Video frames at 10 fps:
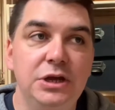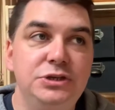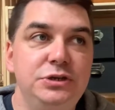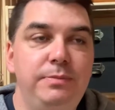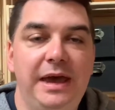
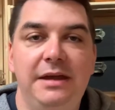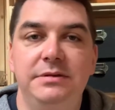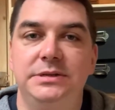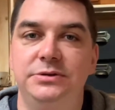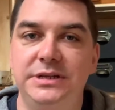Do
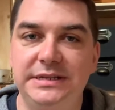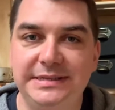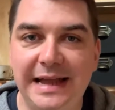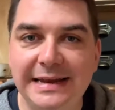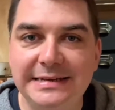parents
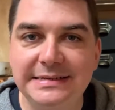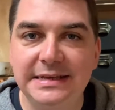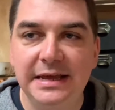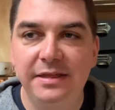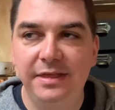understand
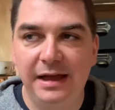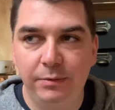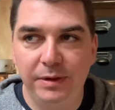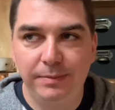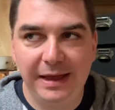that
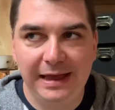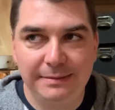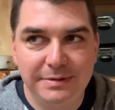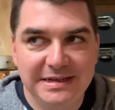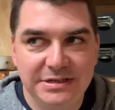we
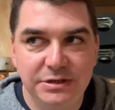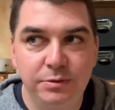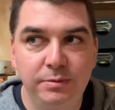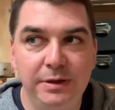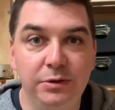potentially
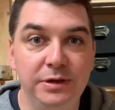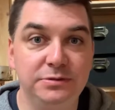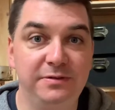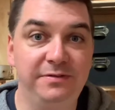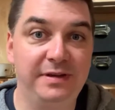will be going to
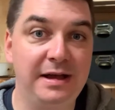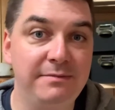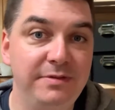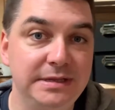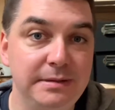a
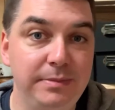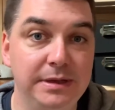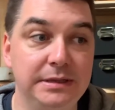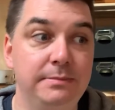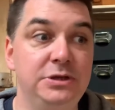farm visit
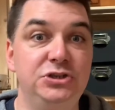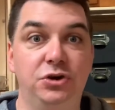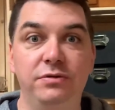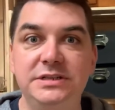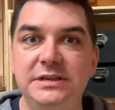because the
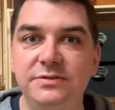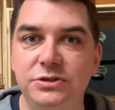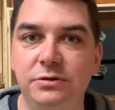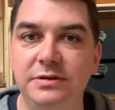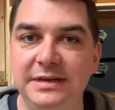majority of
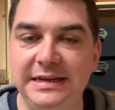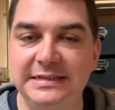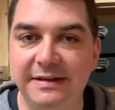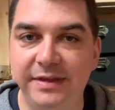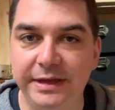children need
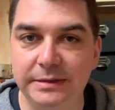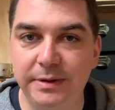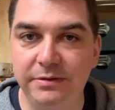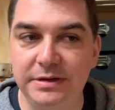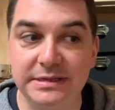to have that
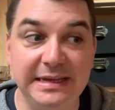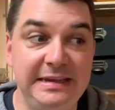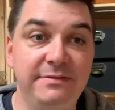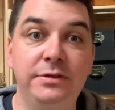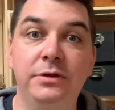experience,
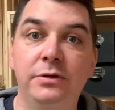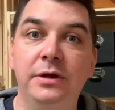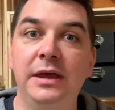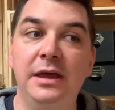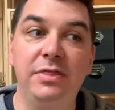even though
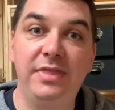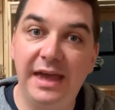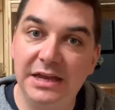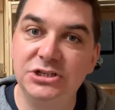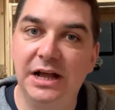
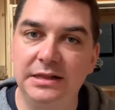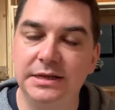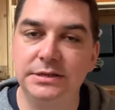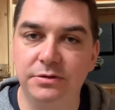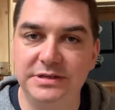their child
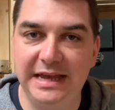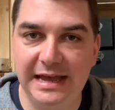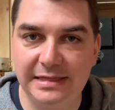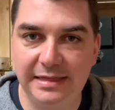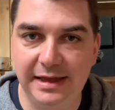has already
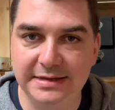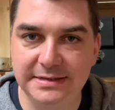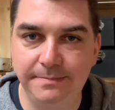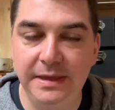had that?